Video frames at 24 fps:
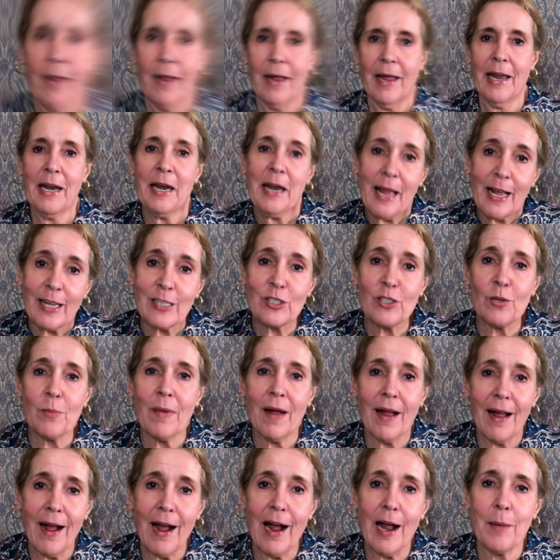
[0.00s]
and next to
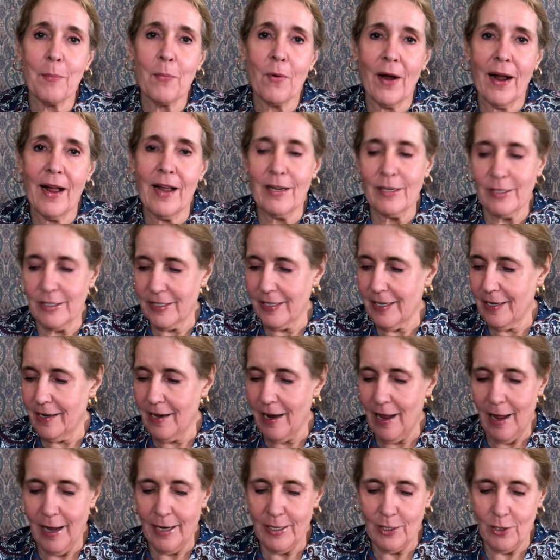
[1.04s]
my eyebrows and
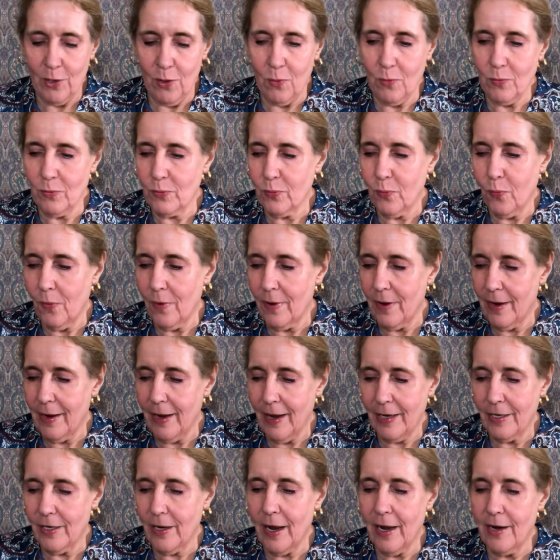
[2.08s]
I don't
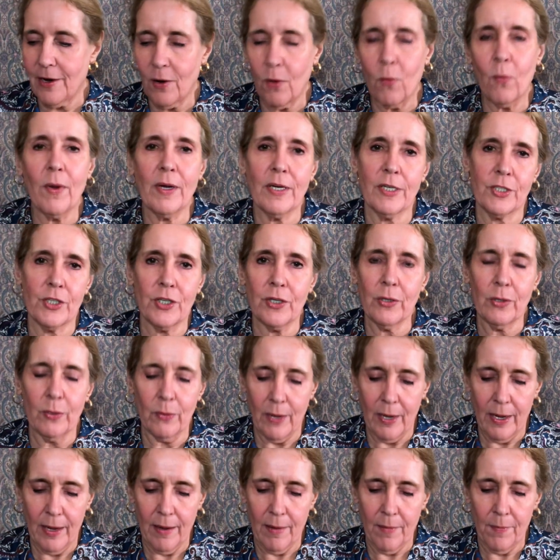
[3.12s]
I, I don't want to
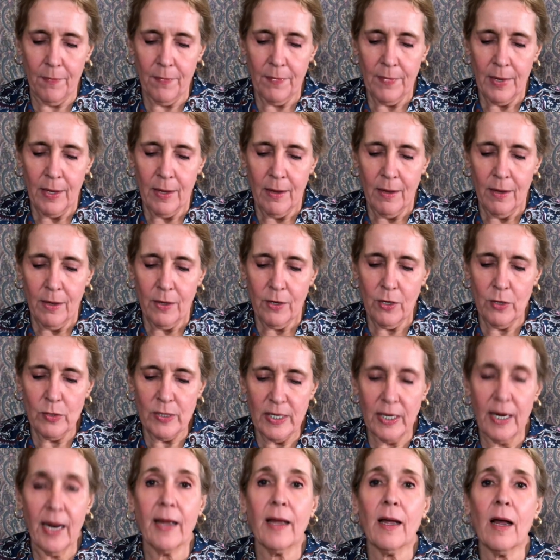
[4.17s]
uh, use
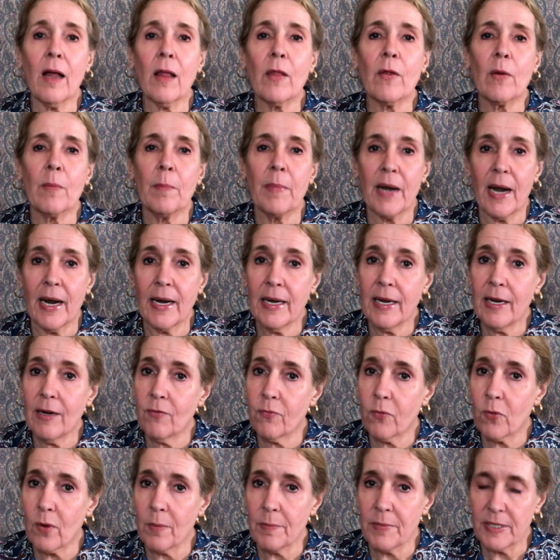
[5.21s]
any color but I need
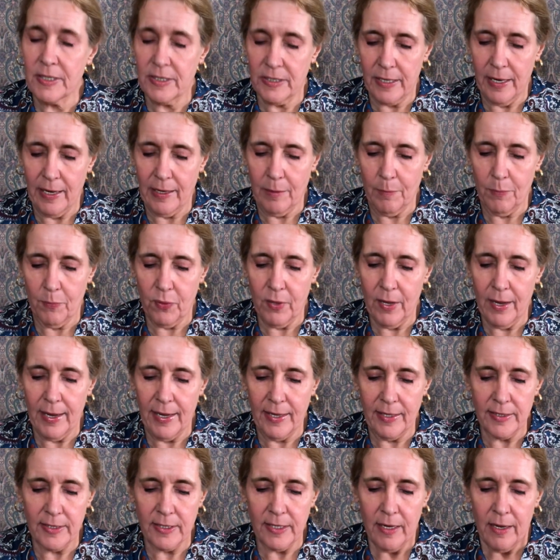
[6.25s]
for them to stay in
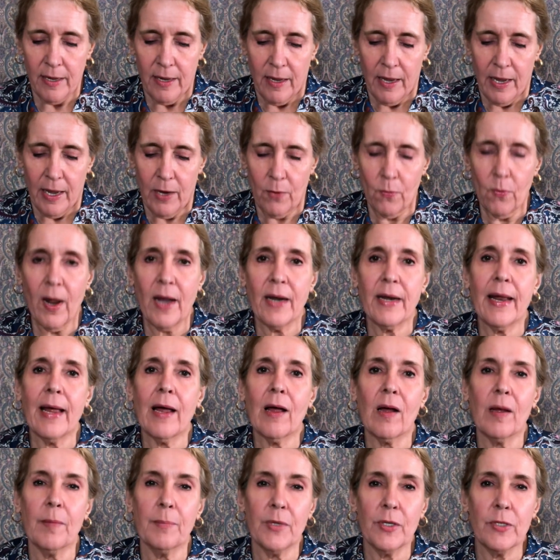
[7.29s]
place and right now
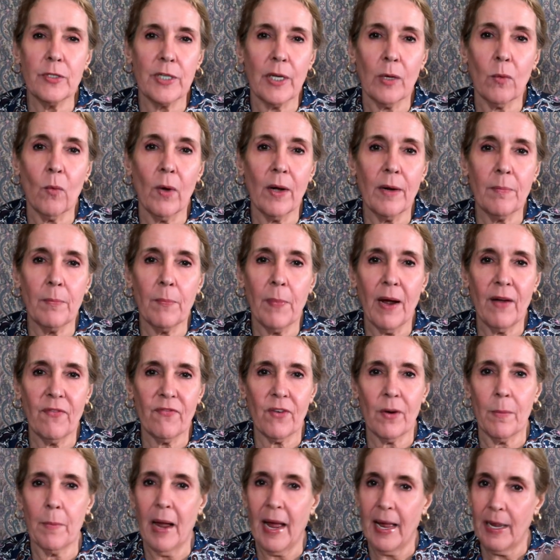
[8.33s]
I'm using one by
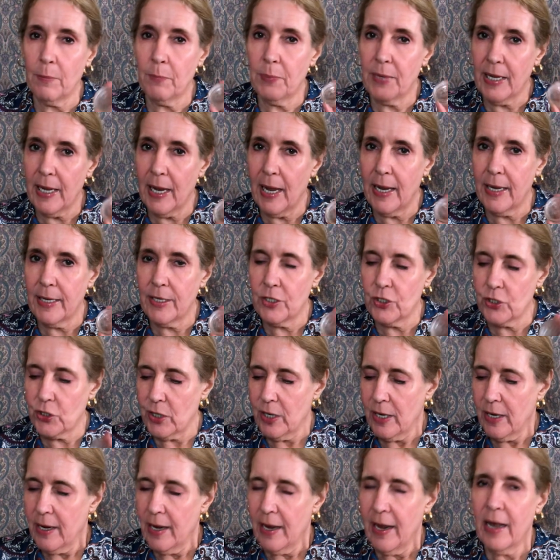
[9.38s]
from ABH
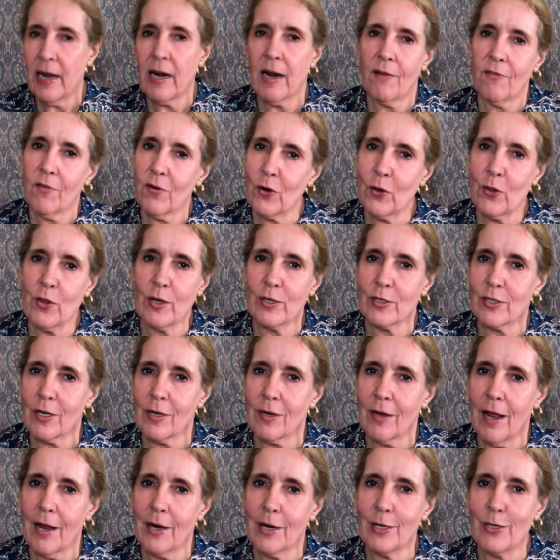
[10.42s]
and I've heard there's a
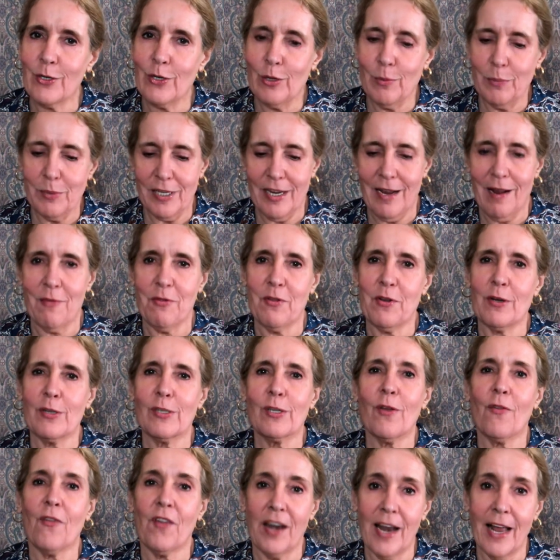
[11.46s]
lot of dupes out there
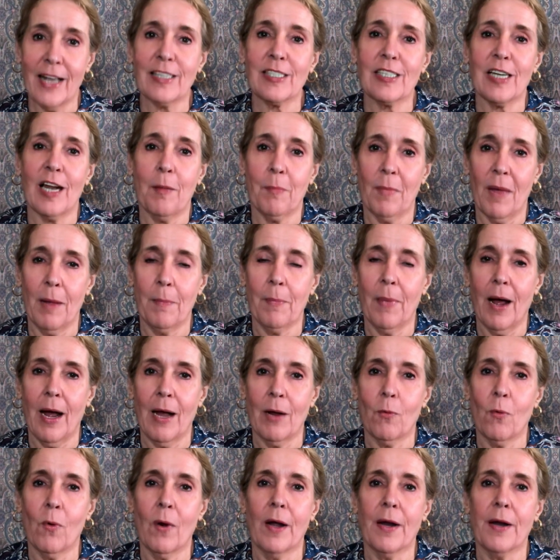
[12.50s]
so the next time I buy
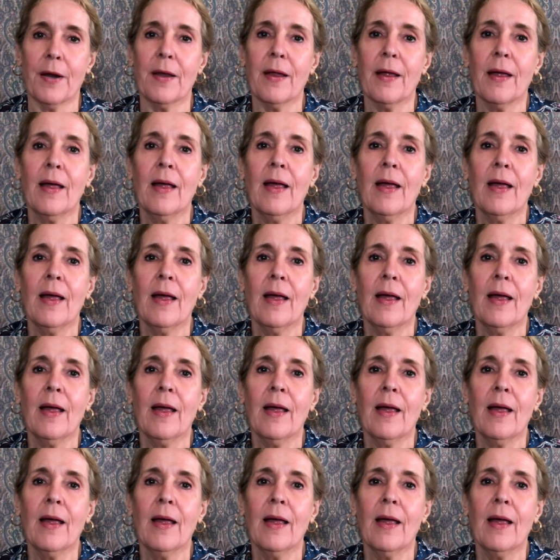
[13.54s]
one